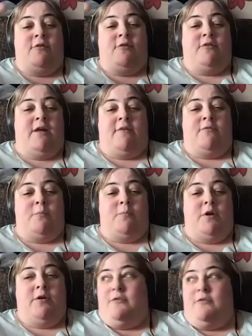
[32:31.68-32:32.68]
they haven't
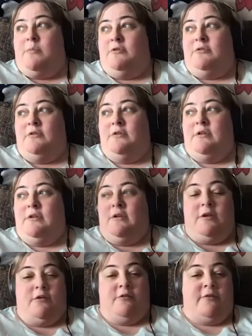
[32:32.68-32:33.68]
moved a muscle.
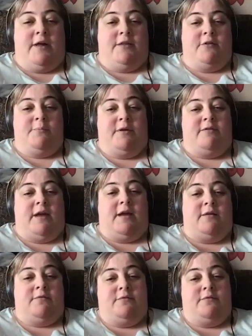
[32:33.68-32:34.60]
You'll find they'll be saying,